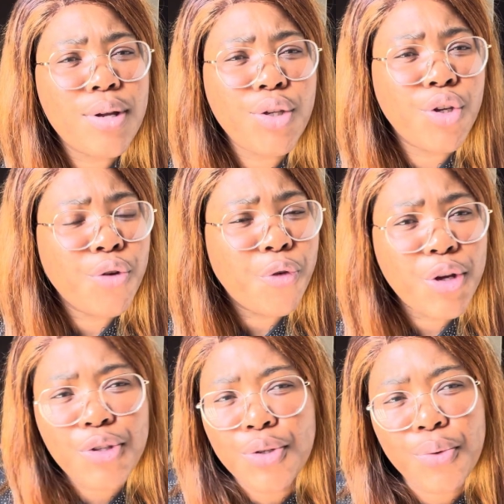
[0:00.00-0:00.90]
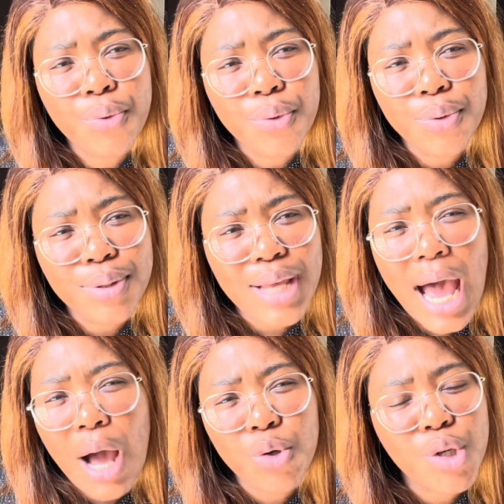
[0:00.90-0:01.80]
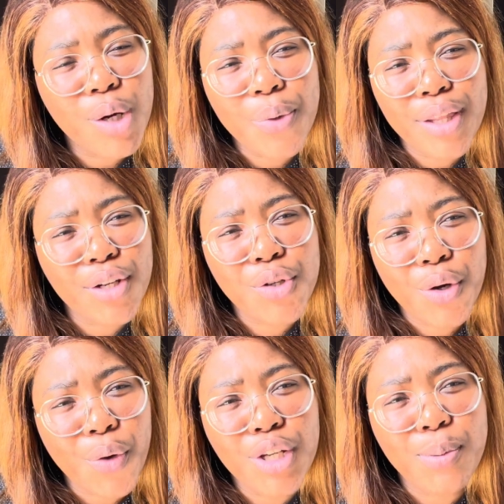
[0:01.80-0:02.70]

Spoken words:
university rules, how sure are we that you're going